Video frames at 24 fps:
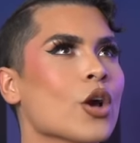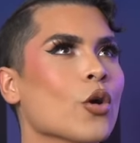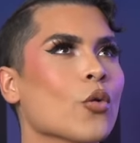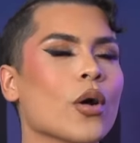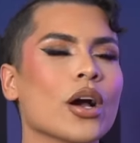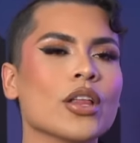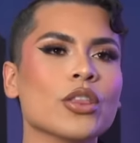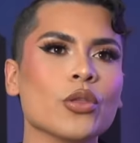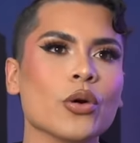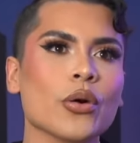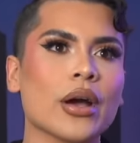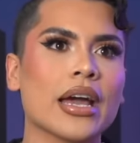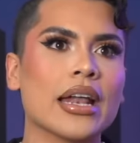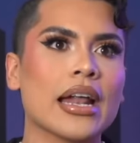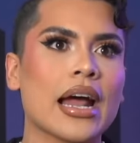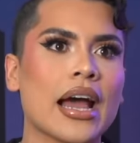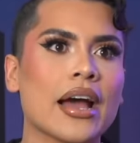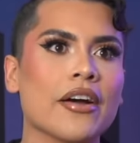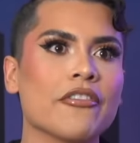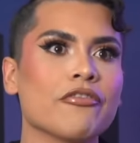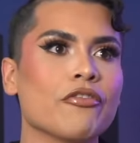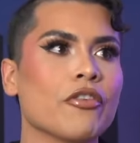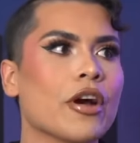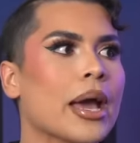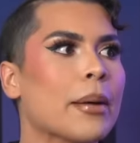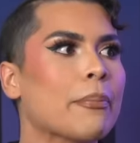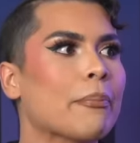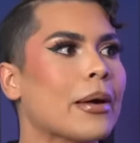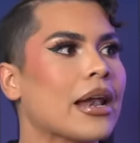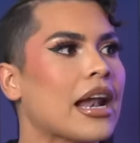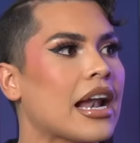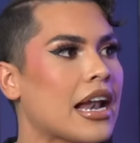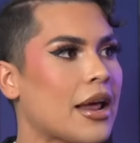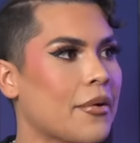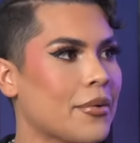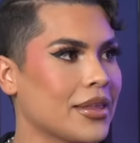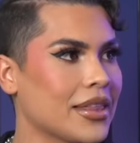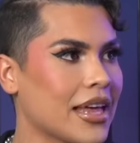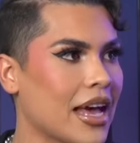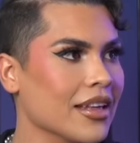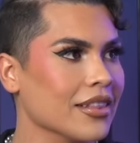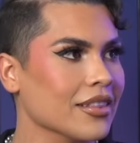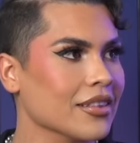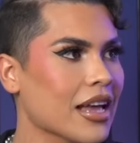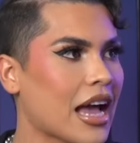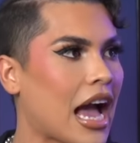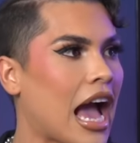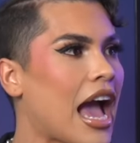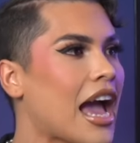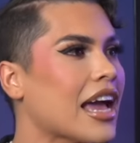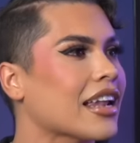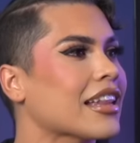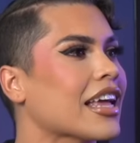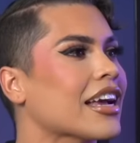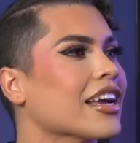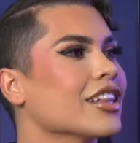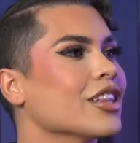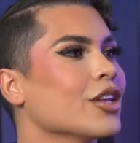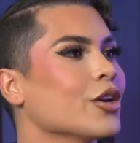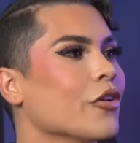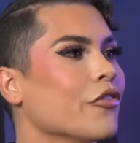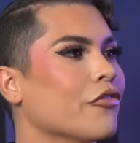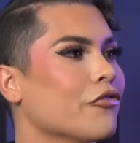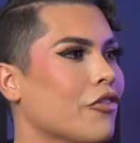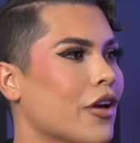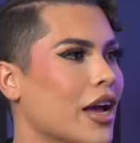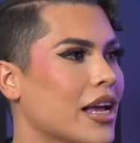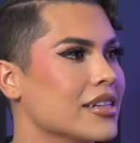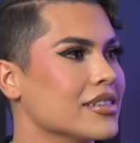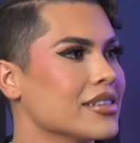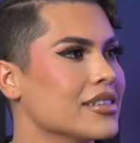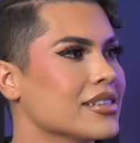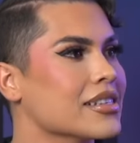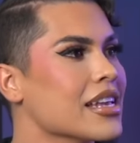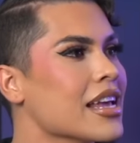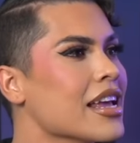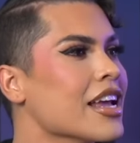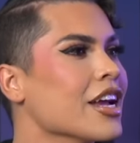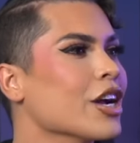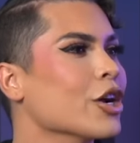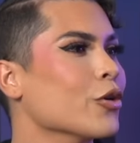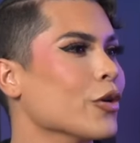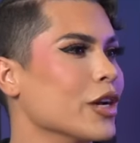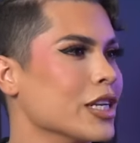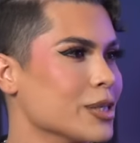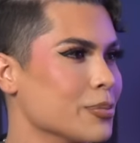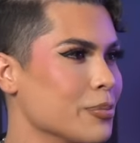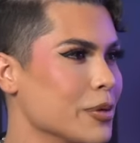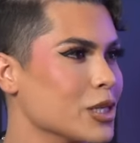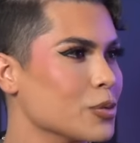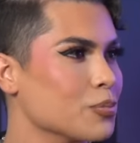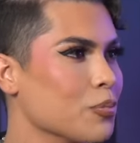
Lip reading: ¿Cuándo era? Fue para Navidad. I had like a little friend's Christmas